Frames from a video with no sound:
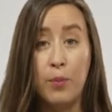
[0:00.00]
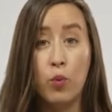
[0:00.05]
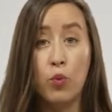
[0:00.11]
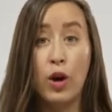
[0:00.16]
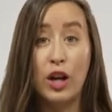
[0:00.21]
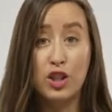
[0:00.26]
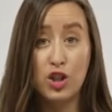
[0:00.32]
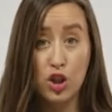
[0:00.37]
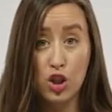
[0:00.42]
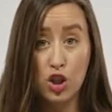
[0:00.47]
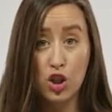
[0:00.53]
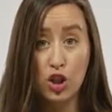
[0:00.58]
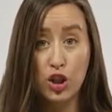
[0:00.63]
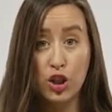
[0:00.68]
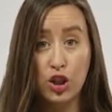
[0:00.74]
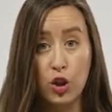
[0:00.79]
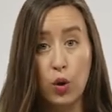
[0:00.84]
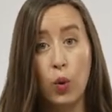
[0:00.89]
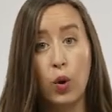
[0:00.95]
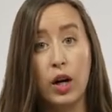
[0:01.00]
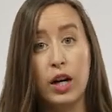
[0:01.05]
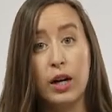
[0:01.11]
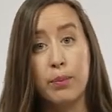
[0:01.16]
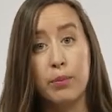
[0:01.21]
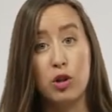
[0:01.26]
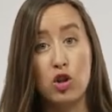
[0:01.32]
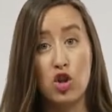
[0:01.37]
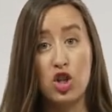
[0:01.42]
register your
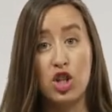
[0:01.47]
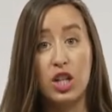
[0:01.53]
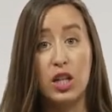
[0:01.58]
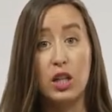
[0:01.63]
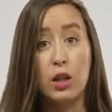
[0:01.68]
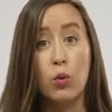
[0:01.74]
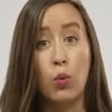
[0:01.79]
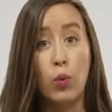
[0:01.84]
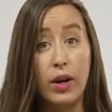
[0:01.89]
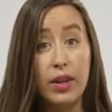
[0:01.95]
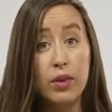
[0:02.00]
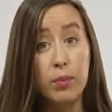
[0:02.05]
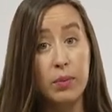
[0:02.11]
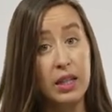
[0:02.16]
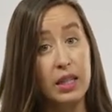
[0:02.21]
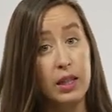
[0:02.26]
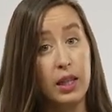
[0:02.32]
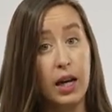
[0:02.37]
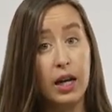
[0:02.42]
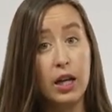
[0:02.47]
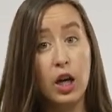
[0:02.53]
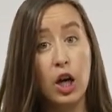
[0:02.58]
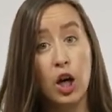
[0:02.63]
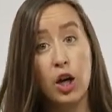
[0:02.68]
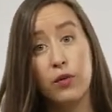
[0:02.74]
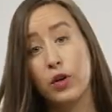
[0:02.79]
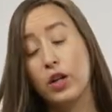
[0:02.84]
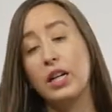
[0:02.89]
machine with Miele
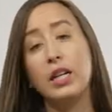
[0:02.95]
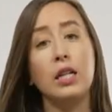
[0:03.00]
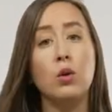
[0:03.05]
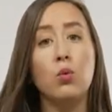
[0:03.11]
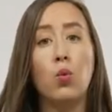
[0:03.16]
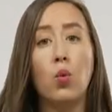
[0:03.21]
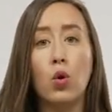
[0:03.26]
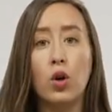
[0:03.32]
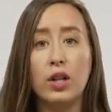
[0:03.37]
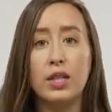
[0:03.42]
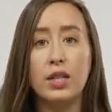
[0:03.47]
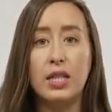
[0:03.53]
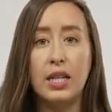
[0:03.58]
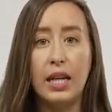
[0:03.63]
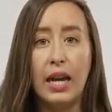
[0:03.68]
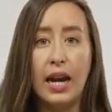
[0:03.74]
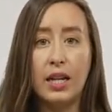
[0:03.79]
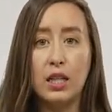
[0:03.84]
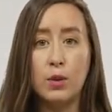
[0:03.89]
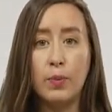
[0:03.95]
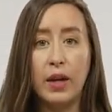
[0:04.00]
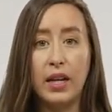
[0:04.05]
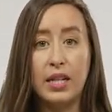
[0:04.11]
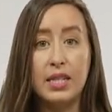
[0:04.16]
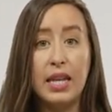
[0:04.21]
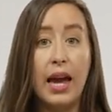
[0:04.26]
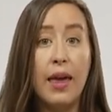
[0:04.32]
for any warranty aspects,